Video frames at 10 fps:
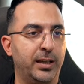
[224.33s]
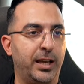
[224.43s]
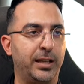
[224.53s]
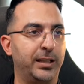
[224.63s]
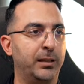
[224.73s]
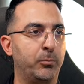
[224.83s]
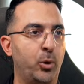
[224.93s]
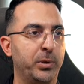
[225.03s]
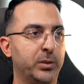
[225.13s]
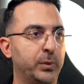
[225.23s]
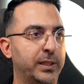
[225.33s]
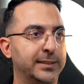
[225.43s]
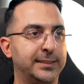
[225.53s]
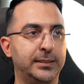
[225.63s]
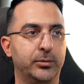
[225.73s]
And in a moment, we can
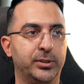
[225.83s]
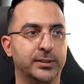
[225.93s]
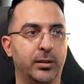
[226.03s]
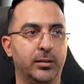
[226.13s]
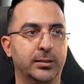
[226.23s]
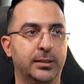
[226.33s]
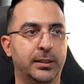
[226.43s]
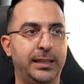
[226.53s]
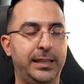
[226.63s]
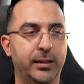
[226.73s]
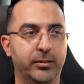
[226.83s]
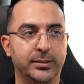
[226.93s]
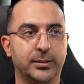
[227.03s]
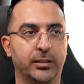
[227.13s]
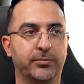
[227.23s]
see the result here
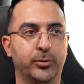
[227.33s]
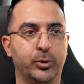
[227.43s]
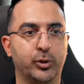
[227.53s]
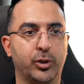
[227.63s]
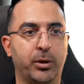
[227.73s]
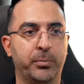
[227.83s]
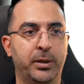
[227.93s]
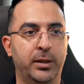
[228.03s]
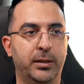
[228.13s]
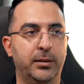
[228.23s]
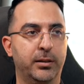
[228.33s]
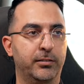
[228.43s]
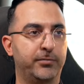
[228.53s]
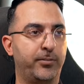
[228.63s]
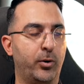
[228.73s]
inside Photoshop
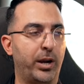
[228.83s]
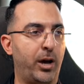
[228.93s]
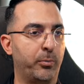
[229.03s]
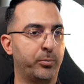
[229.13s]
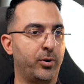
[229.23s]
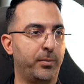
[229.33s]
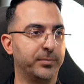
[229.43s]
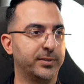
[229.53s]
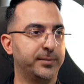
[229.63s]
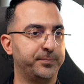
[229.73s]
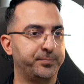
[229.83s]
for our prompt.